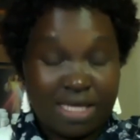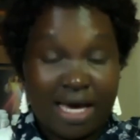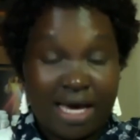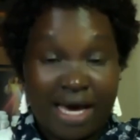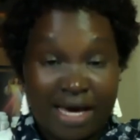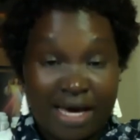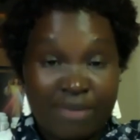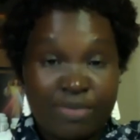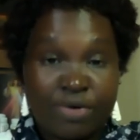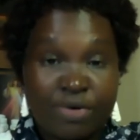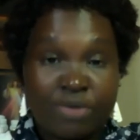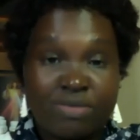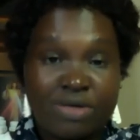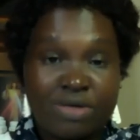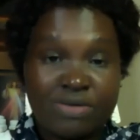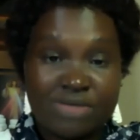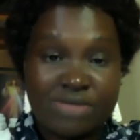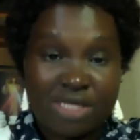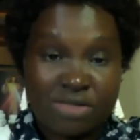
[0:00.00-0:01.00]
the eye
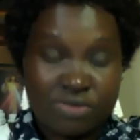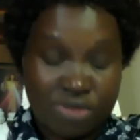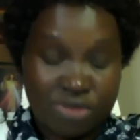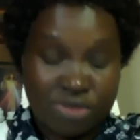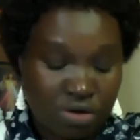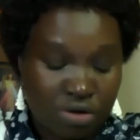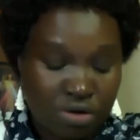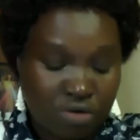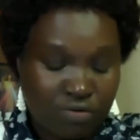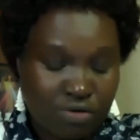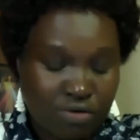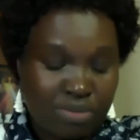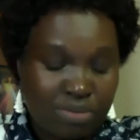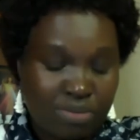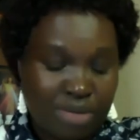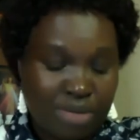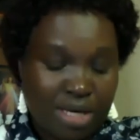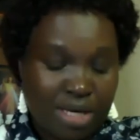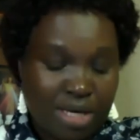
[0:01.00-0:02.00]
problems that result
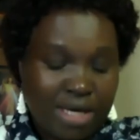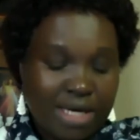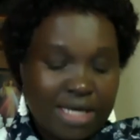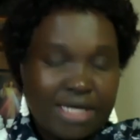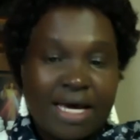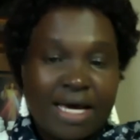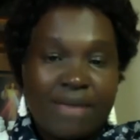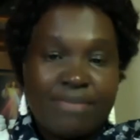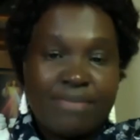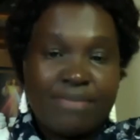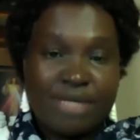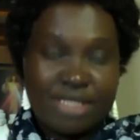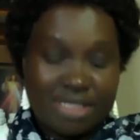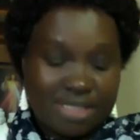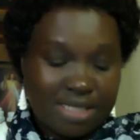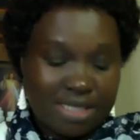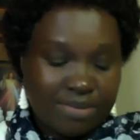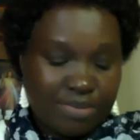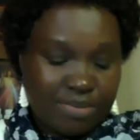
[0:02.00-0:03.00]
from
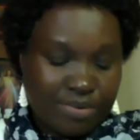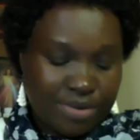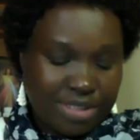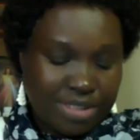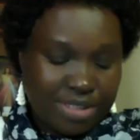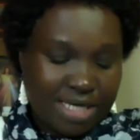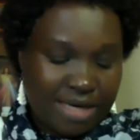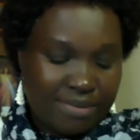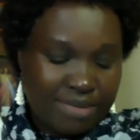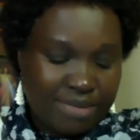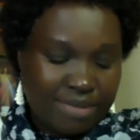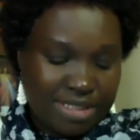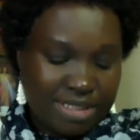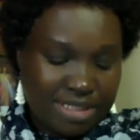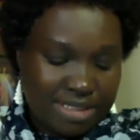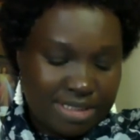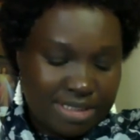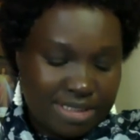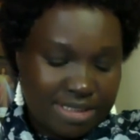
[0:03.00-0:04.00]
diabetes and
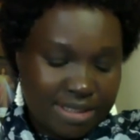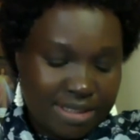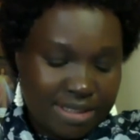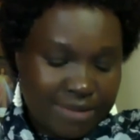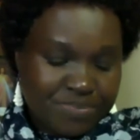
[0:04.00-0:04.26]
pre-diabetes.